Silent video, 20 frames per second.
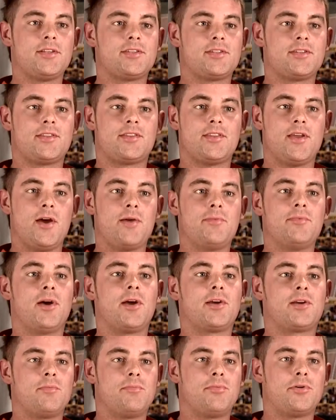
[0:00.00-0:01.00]
like to hope that
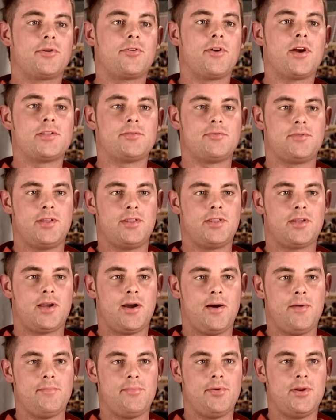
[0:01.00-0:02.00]
I can progress within the
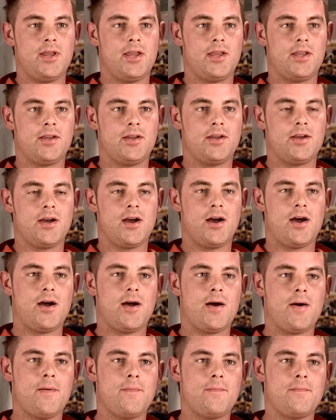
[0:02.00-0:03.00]
company.
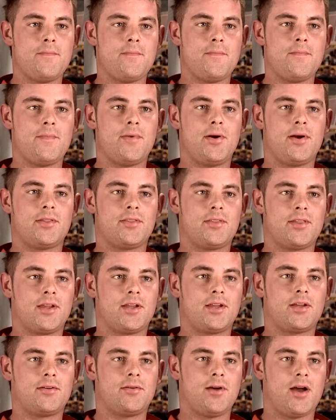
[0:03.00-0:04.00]
I
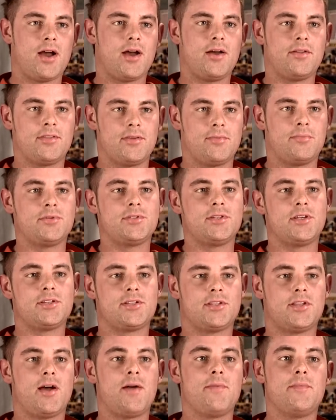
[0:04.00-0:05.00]
think the
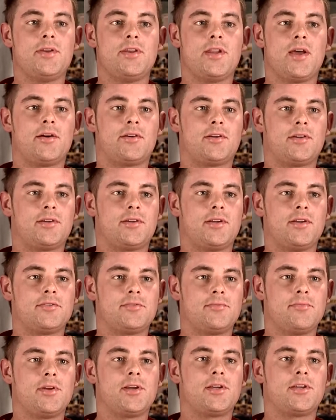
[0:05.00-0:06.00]
position that I'm in now
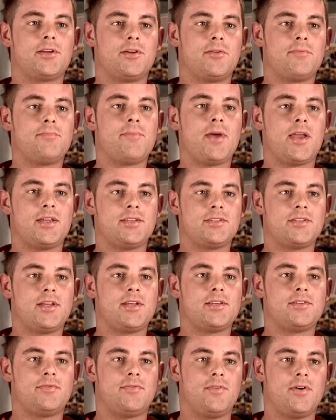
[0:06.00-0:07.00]
gives me a good
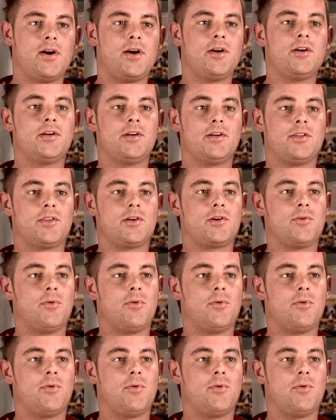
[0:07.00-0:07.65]
basis for the